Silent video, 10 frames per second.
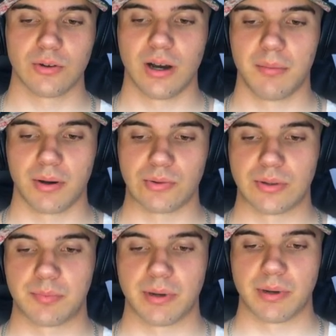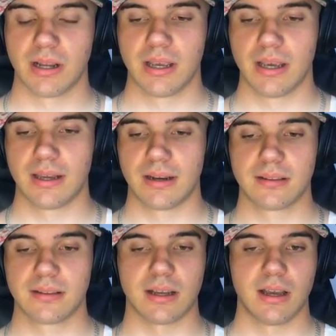you about this pair. It is
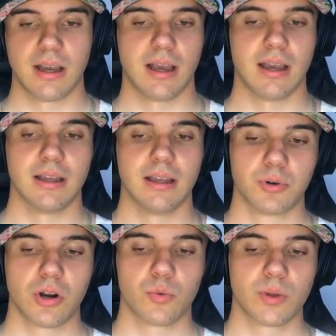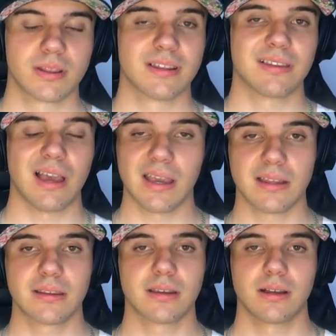like a LeBron Witness
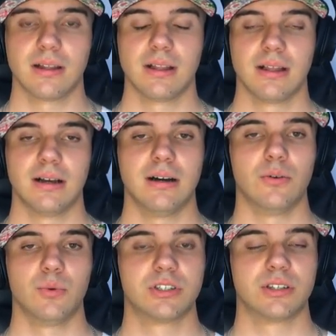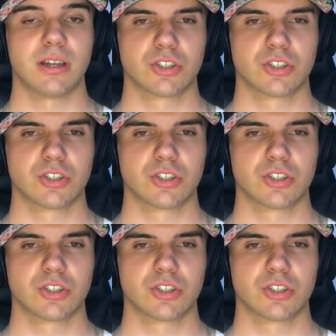eight, uh, which is